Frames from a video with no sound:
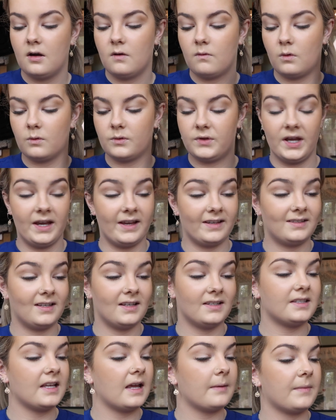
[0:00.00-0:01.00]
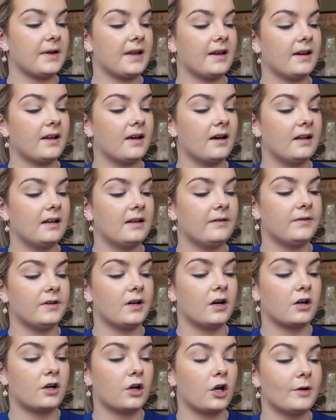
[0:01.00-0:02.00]
Well, this is the Amelia
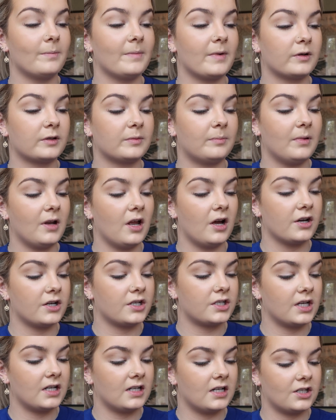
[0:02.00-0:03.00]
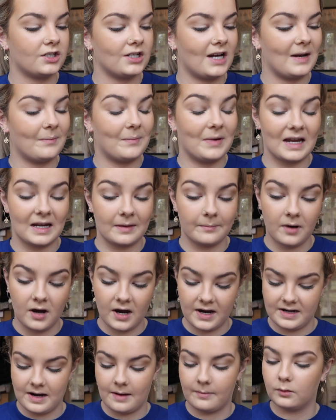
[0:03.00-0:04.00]
Olivia Glow Milk Blush in the shade Pink
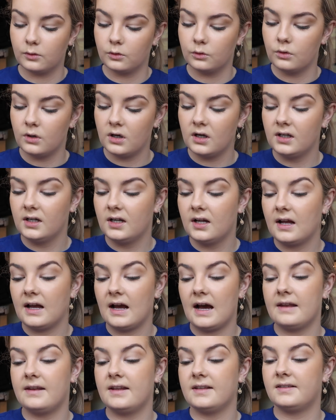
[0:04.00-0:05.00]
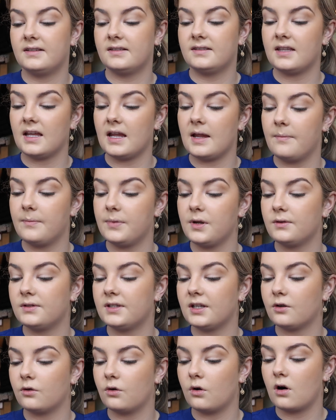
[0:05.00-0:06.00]
Pineapple. And this is the
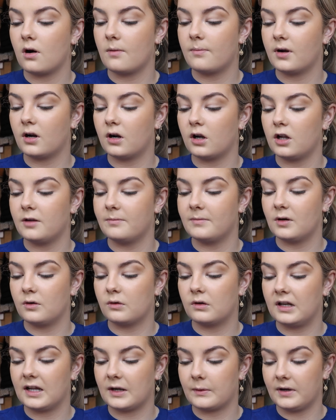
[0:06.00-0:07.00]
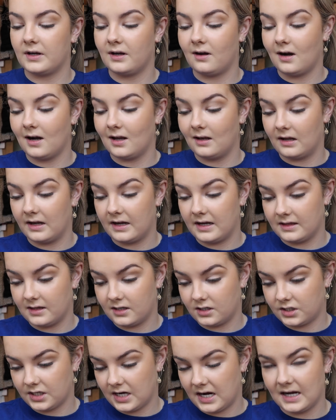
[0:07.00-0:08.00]
Beauty Crop Glow Milk Liquid Highlight in
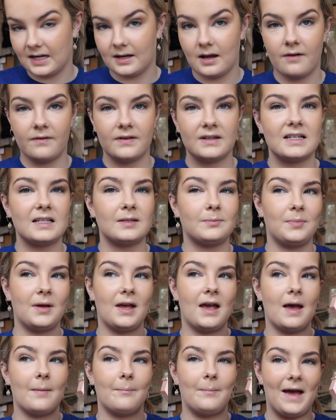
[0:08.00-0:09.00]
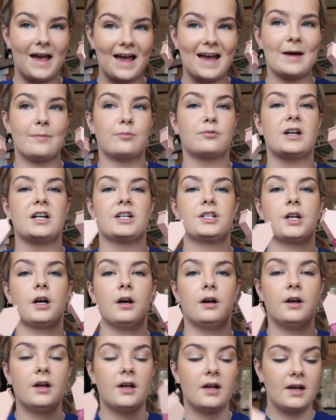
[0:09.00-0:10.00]
the shade, I think it's Pear
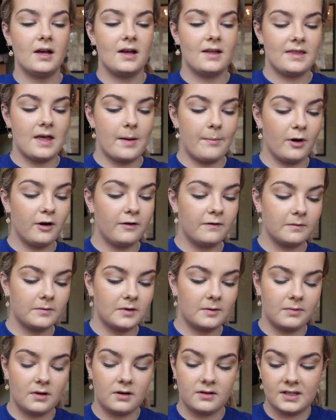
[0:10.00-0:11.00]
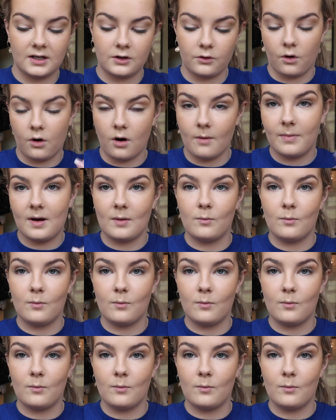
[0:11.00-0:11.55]
Pressure. They're both from the Beauty Crop.